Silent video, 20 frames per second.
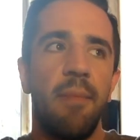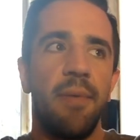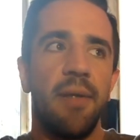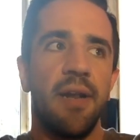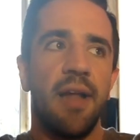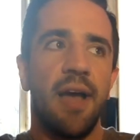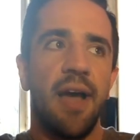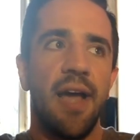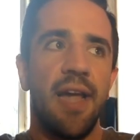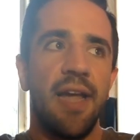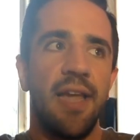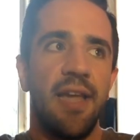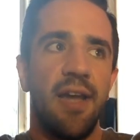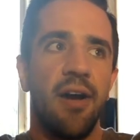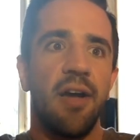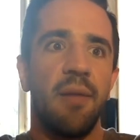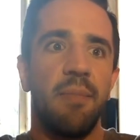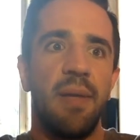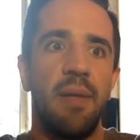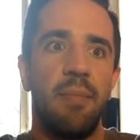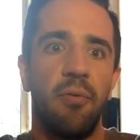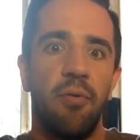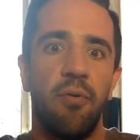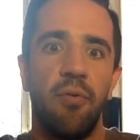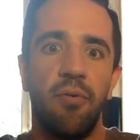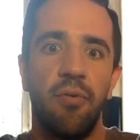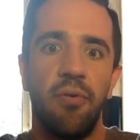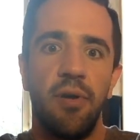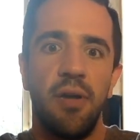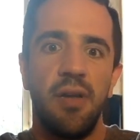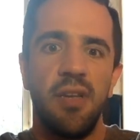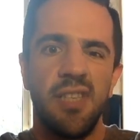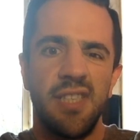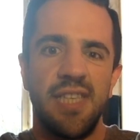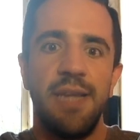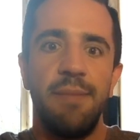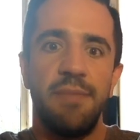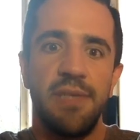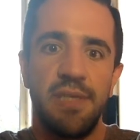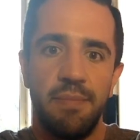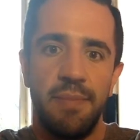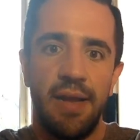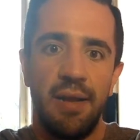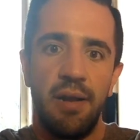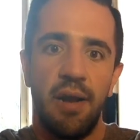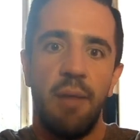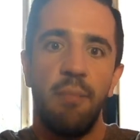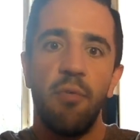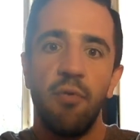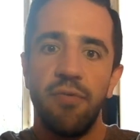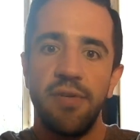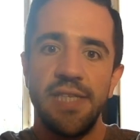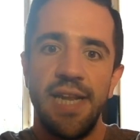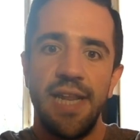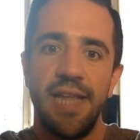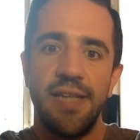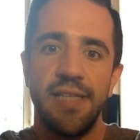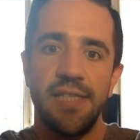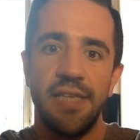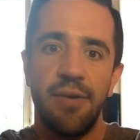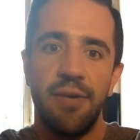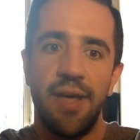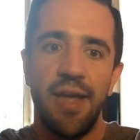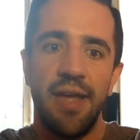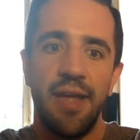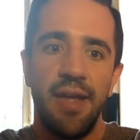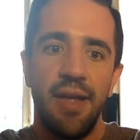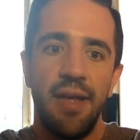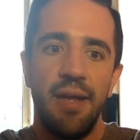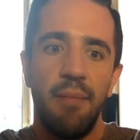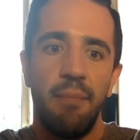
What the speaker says: but like younger people seem to be like more resilient to it,